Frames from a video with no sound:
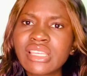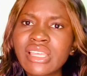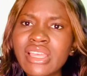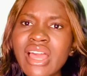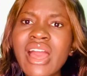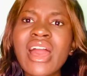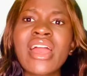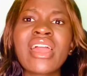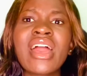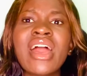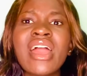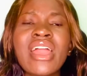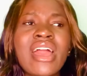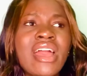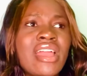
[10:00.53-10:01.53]
I
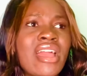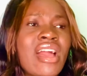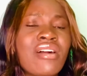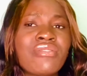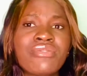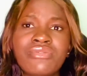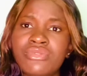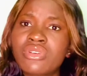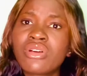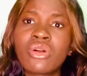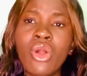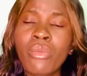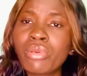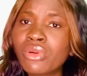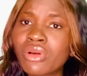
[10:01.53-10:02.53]
have a couple of